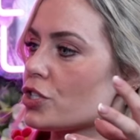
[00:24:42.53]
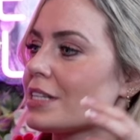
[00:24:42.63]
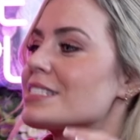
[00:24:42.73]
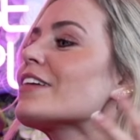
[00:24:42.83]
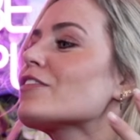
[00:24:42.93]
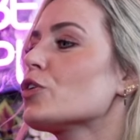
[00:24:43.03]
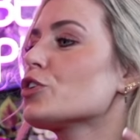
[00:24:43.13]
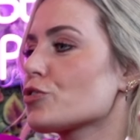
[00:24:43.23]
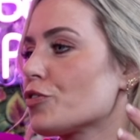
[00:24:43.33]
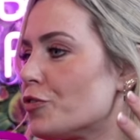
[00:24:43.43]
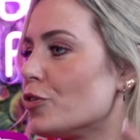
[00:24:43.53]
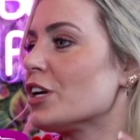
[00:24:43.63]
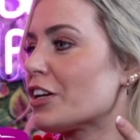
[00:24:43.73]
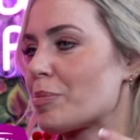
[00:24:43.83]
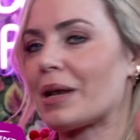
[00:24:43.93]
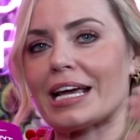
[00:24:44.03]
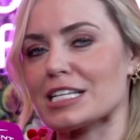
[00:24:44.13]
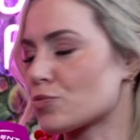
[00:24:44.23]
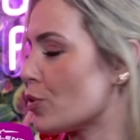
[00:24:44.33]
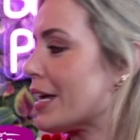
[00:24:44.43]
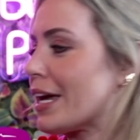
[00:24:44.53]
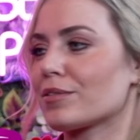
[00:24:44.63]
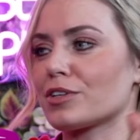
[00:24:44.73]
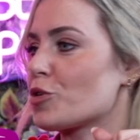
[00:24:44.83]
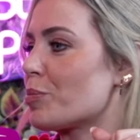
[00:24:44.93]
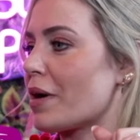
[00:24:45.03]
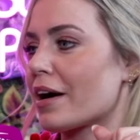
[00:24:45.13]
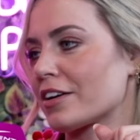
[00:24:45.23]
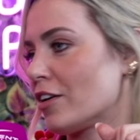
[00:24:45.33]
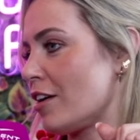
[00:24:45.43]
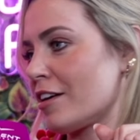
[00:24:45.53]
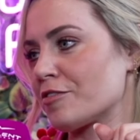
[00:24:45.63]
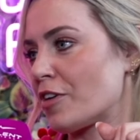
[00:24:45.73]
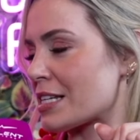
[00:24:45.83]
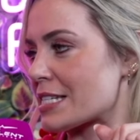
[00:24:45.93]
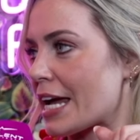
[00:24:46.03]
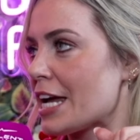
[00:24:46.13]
It's never going to fully replace running out in Croke Park on All-Ireland final day.